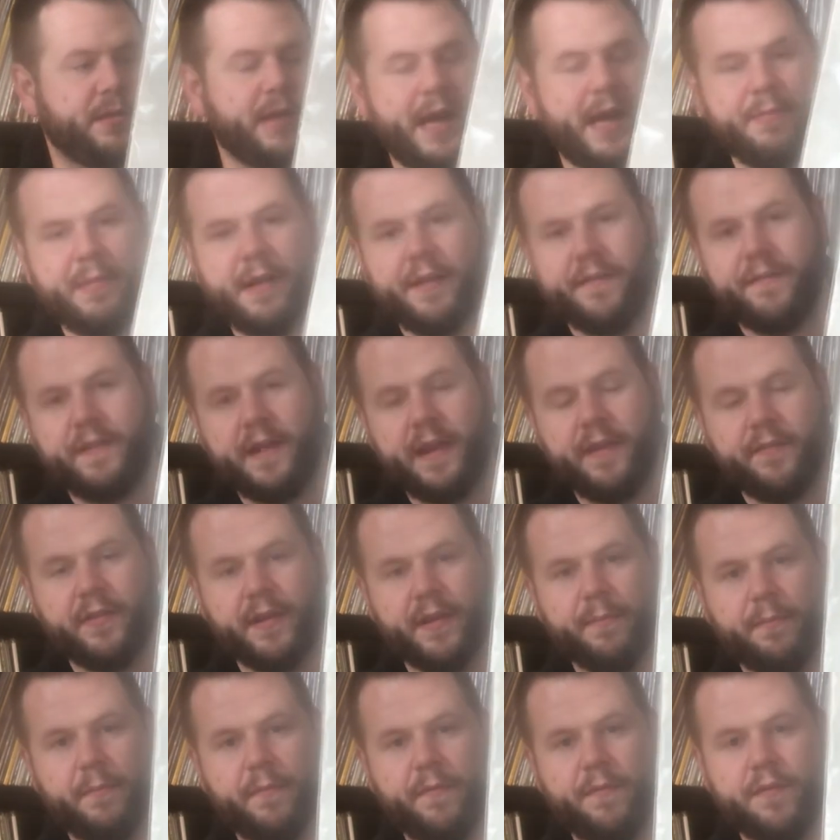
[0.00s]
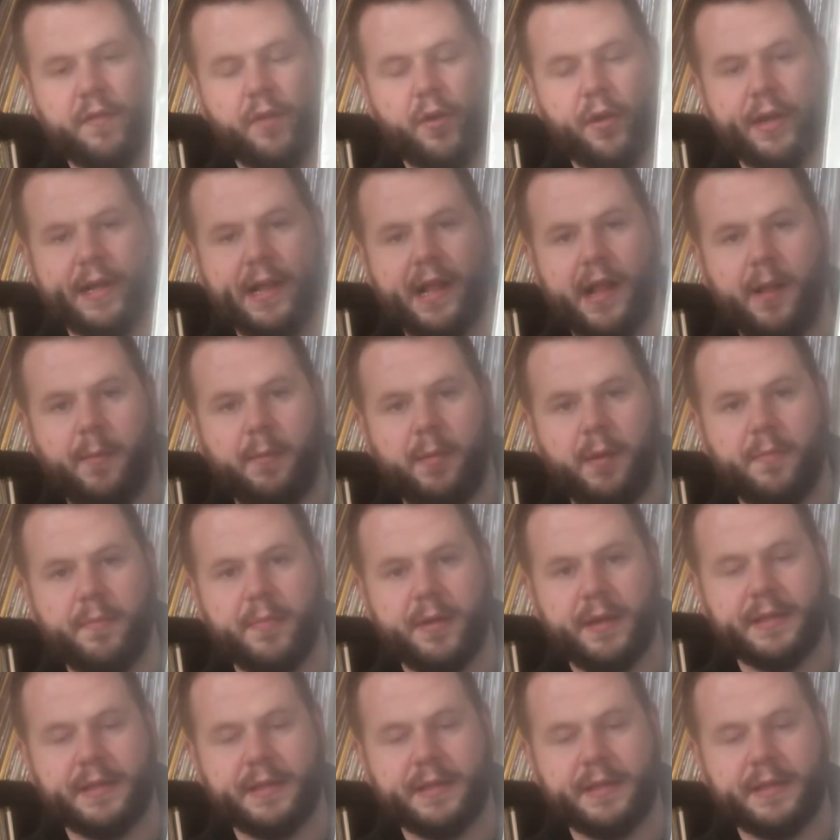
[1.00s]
not my favorite Floyd album,